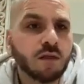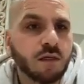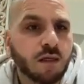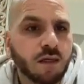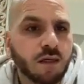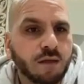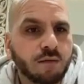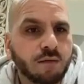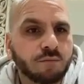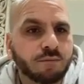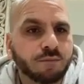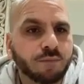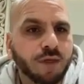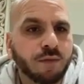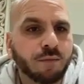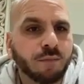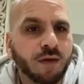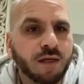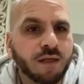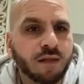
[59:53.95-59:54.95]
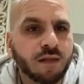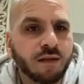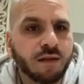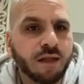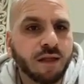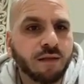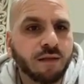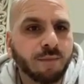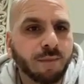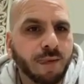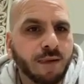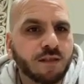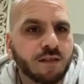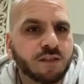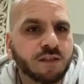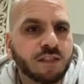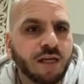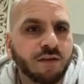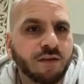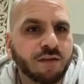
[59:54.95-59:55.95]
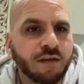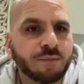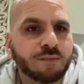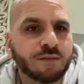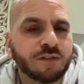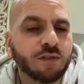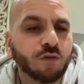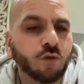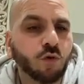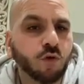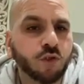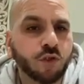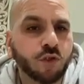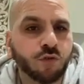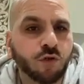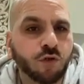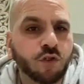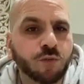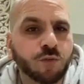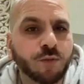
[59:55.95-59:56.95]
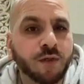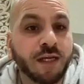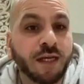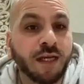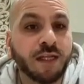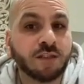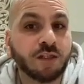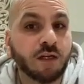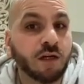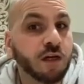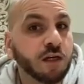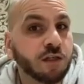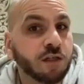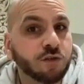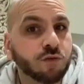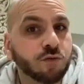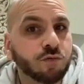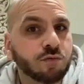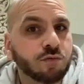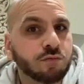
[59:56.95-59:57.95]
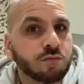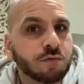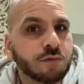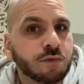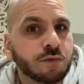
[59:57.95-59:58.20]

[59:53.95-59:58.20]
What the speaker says: Bit of money there. Southampton or Shrewsbury against Arsenal.